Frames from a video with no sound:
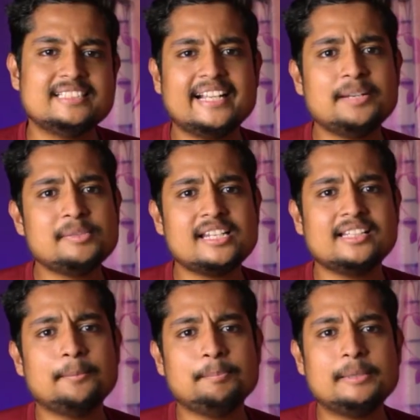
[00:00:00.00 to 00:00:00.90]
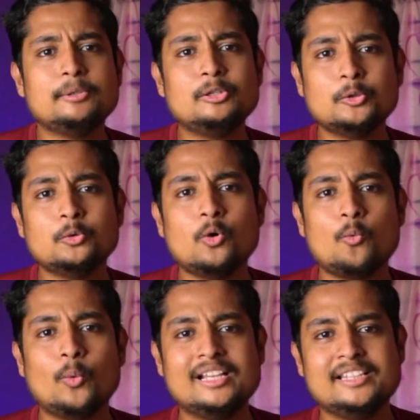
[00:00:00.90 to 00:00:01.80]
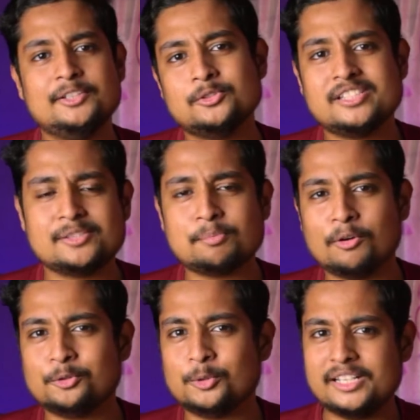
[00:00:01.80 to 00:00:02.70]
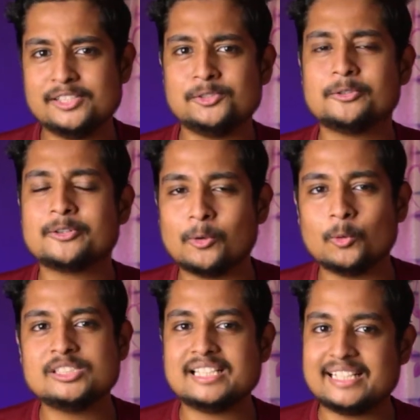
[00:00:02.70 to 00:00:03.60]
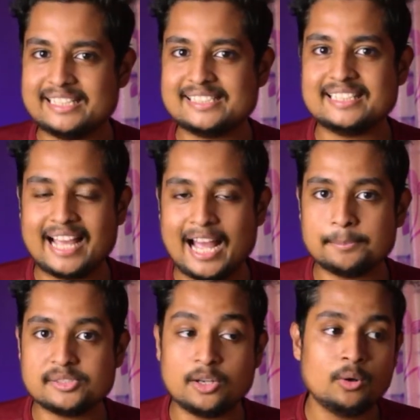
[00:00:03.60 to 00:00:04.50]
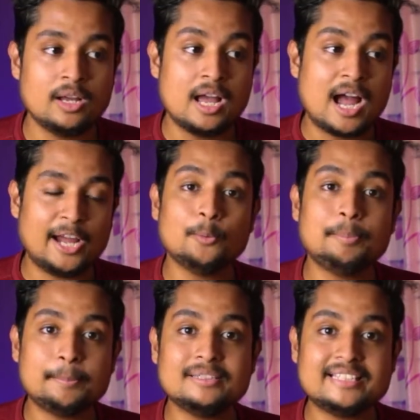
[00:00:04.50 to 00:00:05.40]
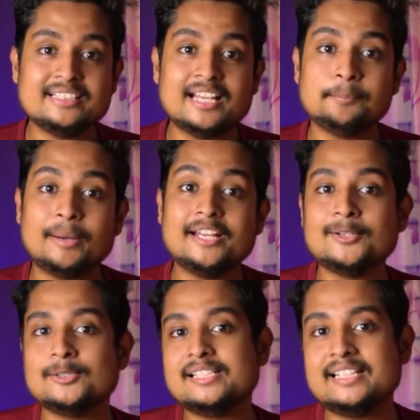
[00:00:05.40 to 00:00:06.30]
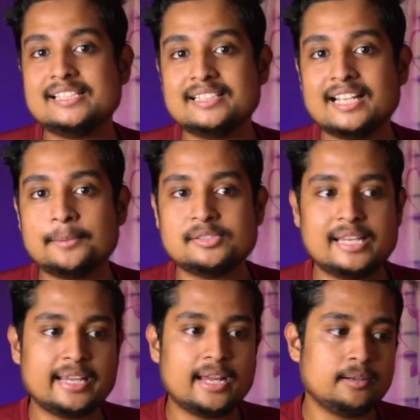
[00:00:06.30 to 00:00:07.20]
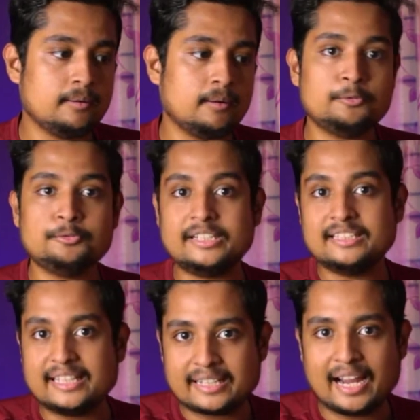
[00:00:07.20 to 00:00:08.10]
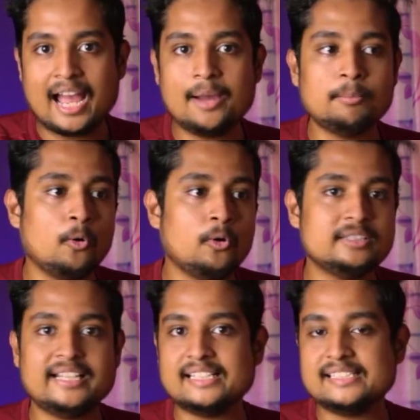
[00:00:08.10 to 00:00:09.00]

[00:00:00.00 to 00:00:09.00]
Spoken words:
second mistake that people do while they use their smartphone is to close recent apps. Now, I know people think that by closing recent apps, they can free their RAM or they can